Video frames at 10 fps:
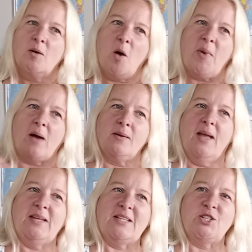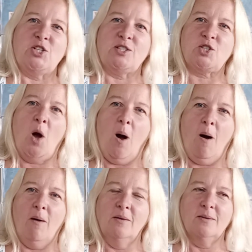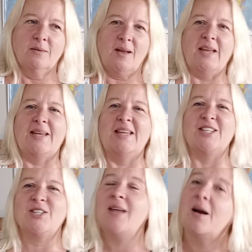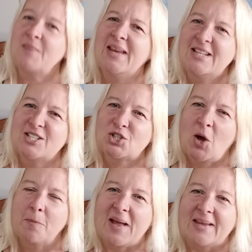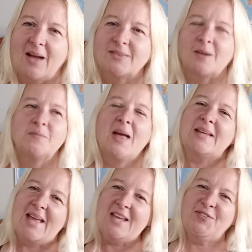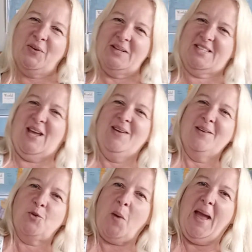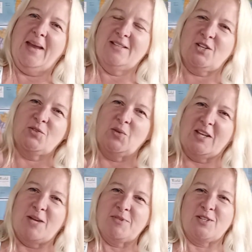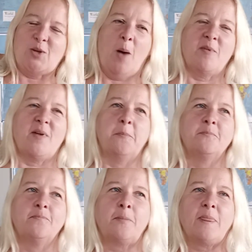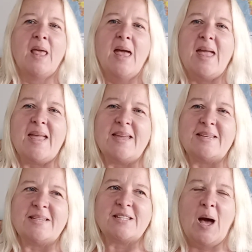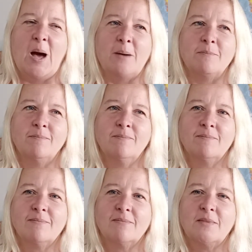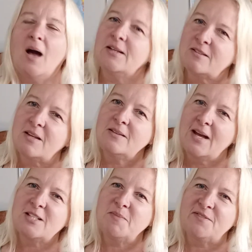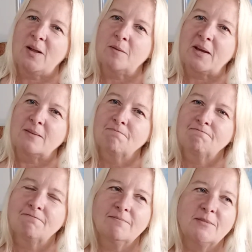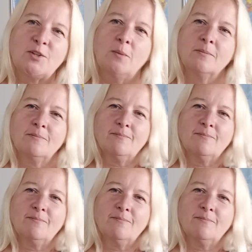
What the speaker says: about 8 inches tall. 8-inch tall bank out there, an 8-foot grade till you get up to the top of it. And I decided it had to be a flower bed. So